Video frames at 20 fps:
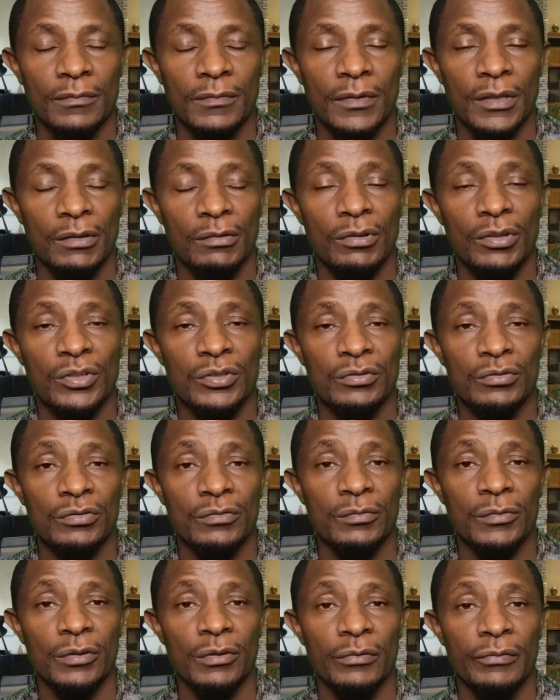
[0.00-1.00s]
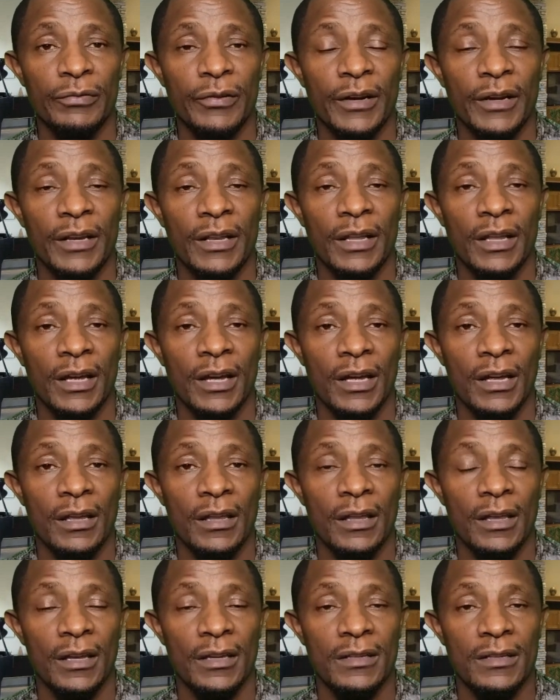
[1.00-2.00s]
The washroom you will find there
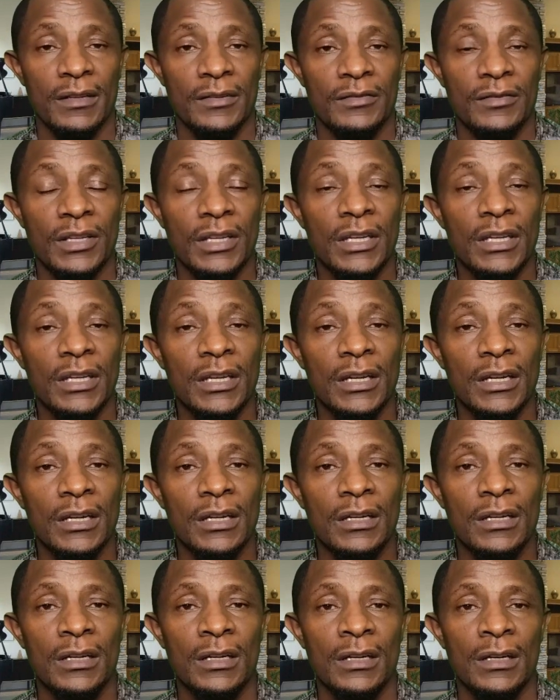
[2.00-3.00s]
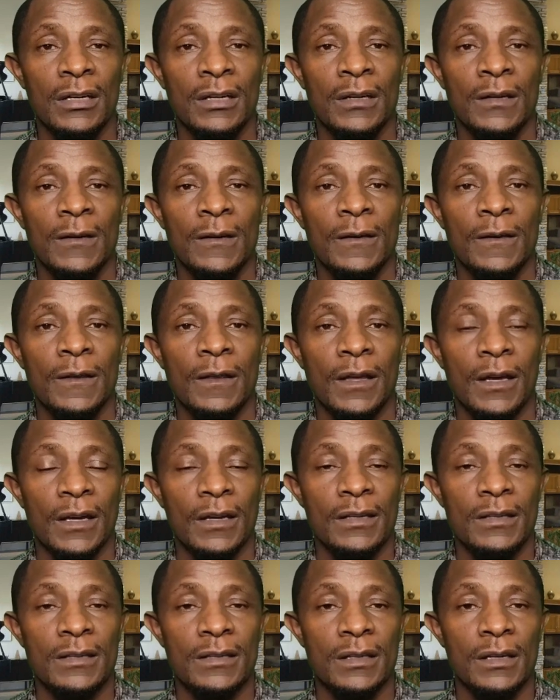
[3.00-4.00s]
is a sink, there
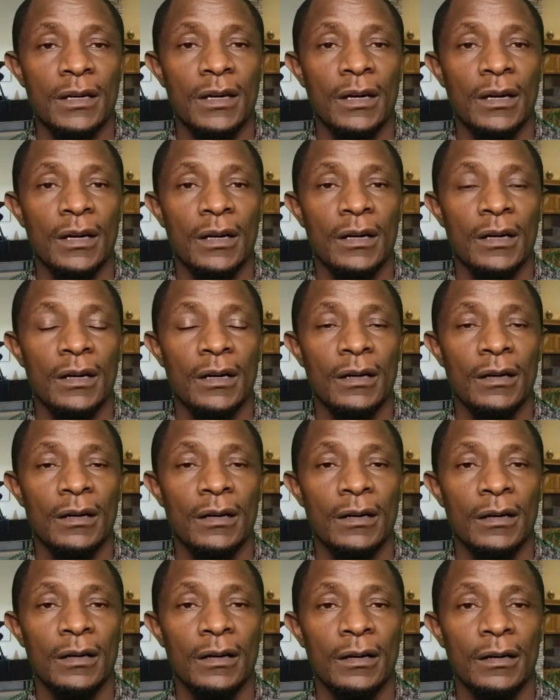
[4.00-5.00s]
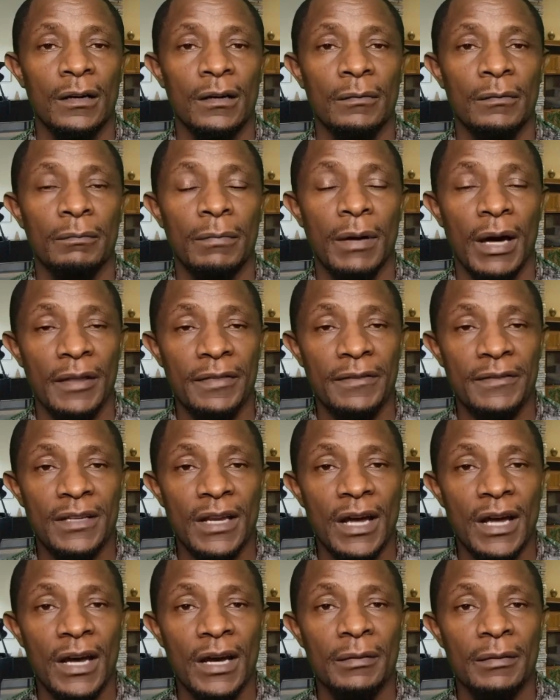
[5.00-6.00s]
is a
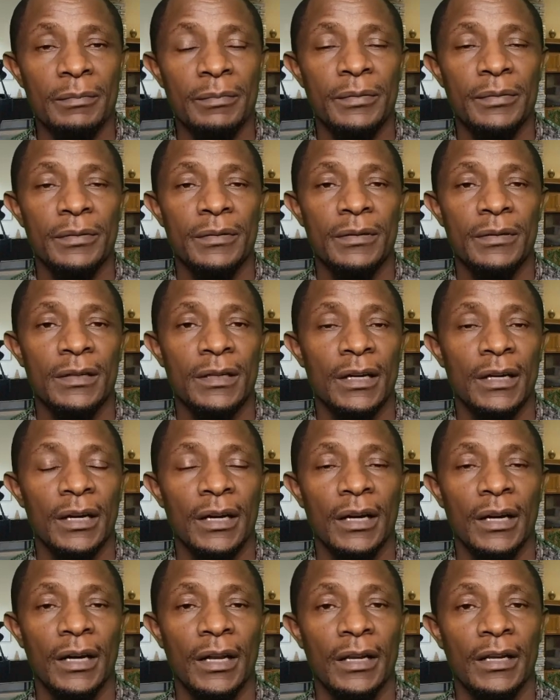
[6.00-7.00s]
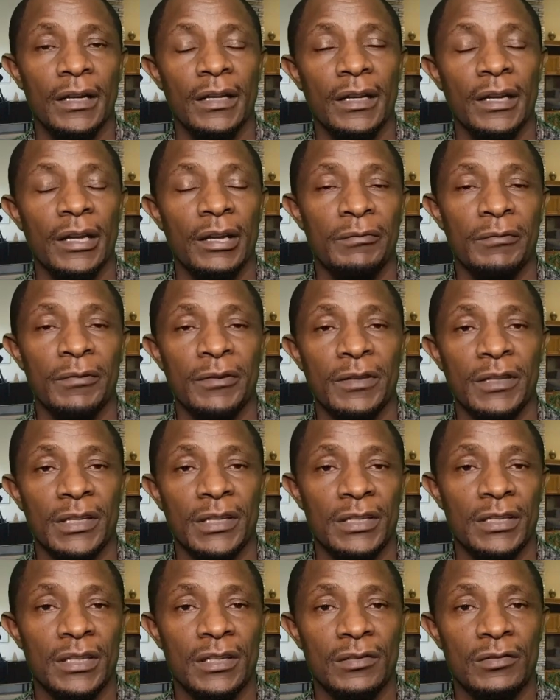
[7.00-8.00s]
bathtub, and
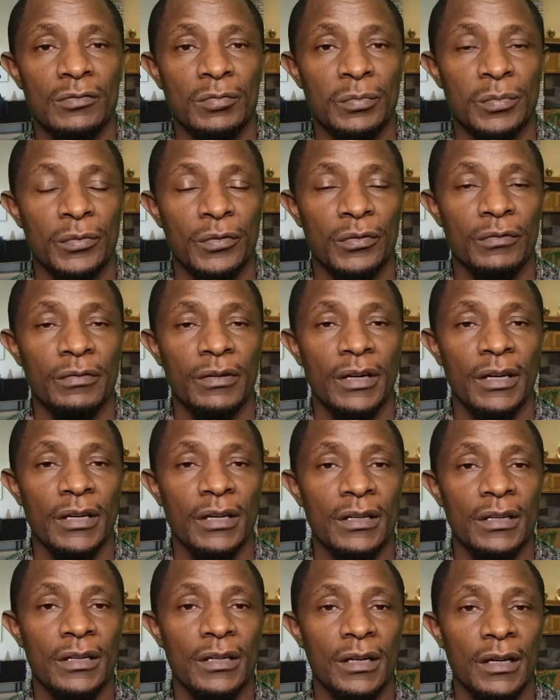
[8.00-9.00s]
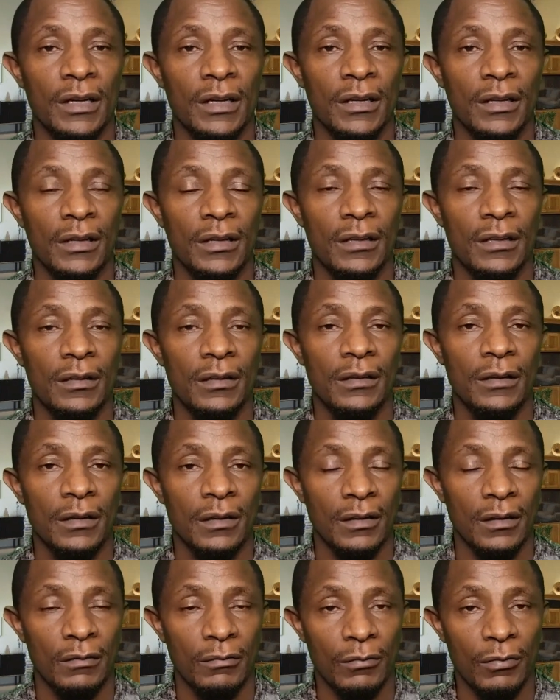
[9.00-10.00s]
everything just to provide
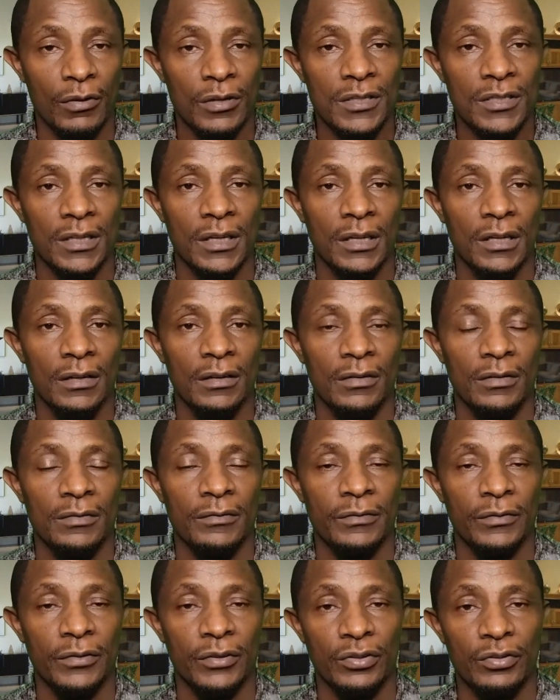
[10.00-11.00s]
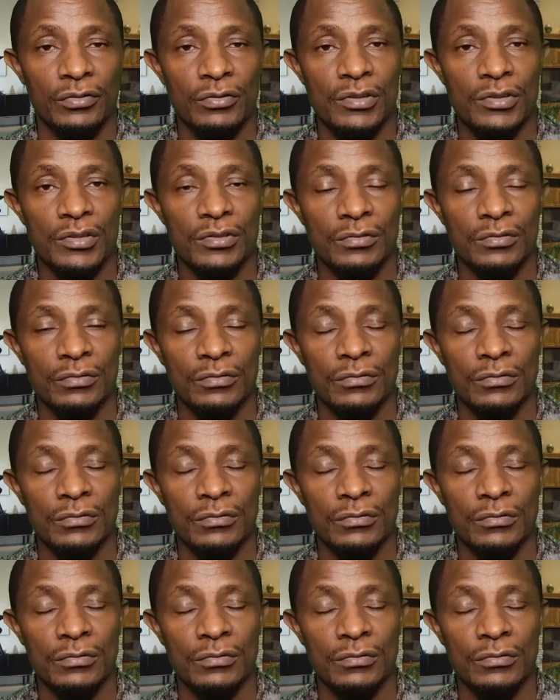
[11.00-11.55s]
the water for you to